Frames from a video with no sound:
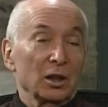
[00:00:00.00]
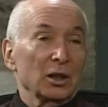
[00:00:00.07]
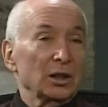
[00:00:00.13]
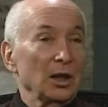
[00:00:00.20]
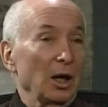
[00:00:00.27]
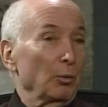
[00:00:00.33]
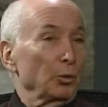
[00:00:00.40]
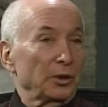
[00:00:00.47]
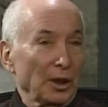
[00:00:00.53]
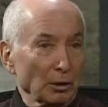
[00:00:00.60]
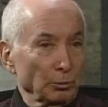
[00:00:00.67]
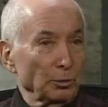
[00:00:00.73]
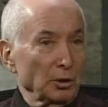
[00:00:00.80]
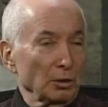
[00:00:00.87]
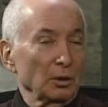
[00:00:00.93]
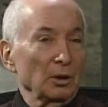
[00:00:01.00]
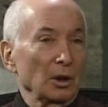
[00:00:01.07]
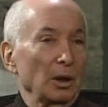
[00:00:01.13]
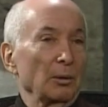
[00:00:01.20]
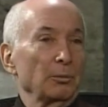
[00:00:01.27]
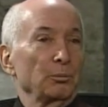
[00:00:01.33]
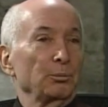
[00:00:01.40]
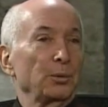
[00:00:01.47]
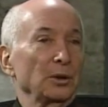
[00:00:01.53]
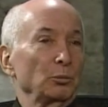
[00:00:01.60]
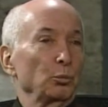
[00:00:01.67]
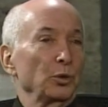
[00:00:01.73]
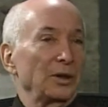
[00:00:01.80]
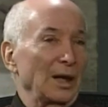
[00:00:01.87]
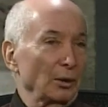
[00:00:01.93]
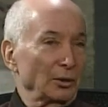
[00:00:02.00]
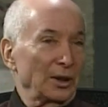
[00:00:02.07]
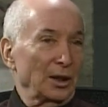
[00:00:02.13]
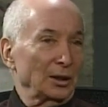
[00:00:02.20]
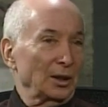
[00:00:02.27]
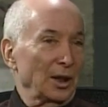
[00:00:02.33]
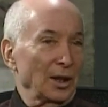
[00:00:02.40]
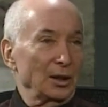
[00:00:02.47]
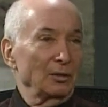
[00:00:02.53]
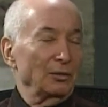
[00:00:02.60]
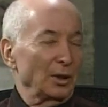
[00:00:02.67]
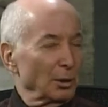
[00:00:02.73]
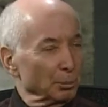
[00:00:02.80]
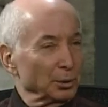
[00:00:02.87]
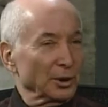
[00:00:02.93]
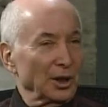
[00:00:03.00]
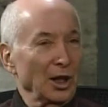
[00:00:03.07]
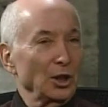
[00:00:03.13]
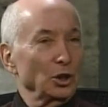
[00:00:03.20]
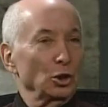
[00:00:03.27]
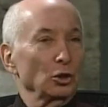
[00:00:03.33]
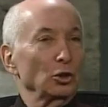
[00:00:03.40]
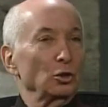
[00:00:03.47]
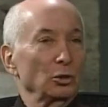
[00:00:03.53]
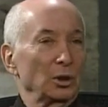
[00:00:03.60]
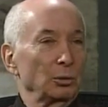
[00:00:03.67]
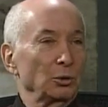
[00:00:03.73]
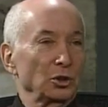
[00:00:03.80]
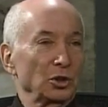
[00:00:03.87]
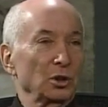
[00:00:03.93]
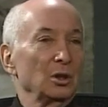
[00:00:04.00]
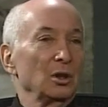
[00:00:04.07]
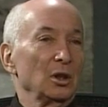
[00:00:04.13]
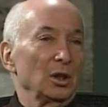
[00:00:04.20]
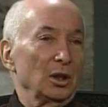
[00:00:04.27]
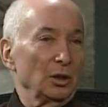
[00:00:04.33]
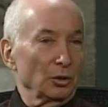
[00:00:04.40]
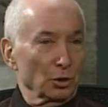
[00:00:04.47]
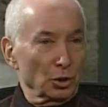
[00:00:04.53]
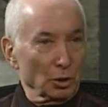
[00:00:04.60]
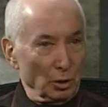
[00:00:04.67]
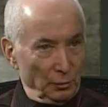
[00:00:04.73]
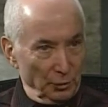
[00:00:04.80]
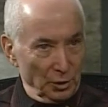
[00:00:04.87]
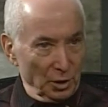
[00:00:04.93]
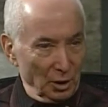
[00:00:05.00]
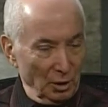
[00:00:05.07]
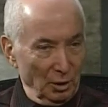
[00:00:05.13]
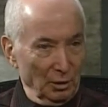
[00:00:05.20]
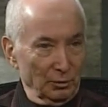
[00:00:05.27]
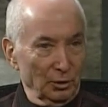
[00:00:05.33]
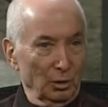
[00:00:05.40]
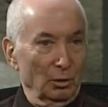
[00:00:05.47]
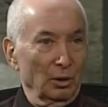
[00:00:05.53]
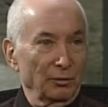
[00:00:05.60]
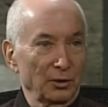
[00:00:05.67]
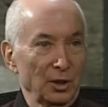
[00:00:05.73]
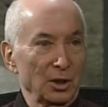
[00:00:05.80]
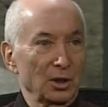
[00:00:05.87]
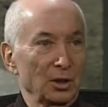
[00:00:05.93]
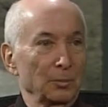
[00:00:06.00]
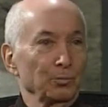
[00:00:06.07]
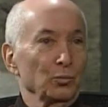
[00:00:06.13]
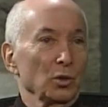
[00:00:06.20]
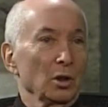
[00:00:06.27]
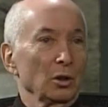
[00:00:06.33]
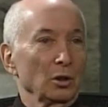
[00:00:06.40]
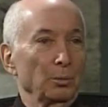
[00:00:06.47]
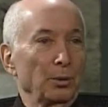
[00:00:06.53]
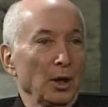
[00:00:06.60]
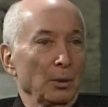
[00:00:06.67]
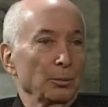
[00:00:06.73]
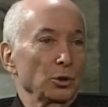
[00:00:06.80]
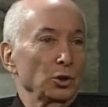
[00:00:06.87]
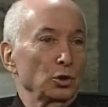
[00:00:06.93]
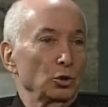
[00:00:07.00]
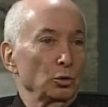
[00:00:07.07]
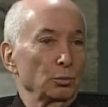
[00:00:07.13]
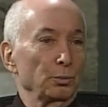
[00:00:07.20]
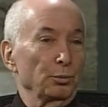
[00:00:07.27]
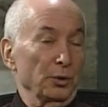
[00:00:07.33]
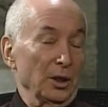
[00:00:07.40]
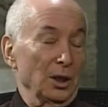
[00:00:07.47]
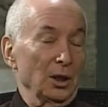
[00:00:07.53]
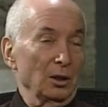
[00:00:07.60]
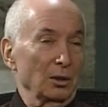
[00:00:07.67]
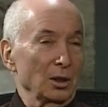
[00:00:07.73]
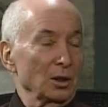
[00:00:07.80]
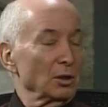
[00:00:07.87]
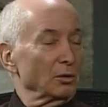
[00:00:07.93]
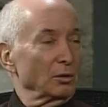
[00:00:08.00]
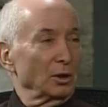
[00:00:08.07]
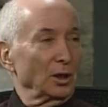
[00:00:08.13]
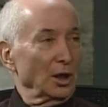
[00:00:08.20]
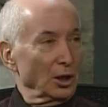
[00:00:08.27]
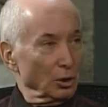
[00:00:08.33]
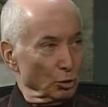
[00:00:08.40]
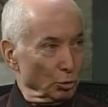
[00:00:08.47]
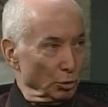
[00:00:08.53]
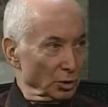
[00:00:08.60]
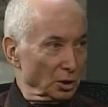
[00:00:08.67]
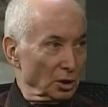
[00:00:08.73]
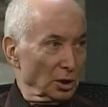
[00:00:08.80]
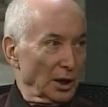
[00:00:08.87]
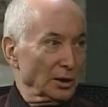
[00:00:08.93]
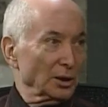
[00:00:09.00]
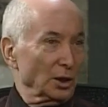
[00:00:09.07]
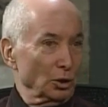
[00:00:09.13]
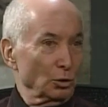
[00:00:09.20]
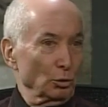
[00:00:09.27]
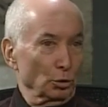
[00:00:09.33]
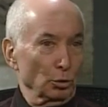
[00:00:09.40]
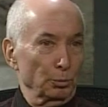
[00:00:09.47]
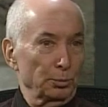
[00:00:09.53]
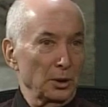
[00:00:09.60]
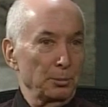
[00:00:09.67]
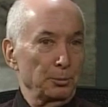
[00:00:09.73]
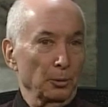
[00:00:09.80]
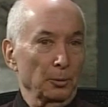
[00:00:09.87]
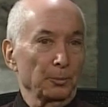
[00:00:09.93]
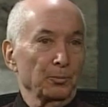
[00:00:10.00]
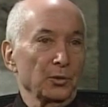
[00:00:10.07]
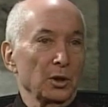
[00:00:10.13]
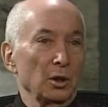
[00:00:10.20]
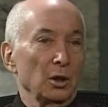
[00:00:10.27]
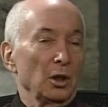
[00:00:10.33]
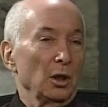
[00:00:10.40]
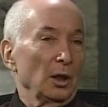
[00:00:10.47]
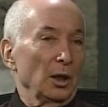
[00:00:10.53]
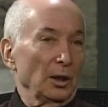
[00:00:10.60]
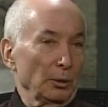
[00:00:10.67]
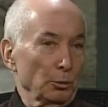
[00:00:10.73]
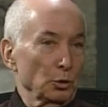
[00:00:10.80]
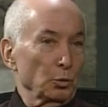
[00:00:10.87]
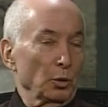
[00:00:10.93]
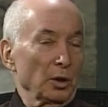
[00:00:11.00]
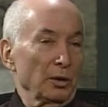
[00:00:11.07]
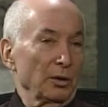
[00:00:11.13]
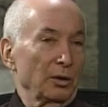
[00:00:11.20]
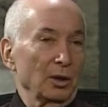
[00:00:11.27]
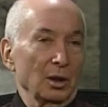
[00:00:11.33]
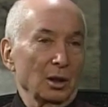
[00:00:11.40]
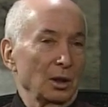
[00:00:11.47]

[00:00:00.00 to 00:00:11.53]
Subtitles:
Yeah, but without that kind of an implication to it. Sure. He was in the service, of these departments to bring in these dangerous antisocial people, and that was one of the things.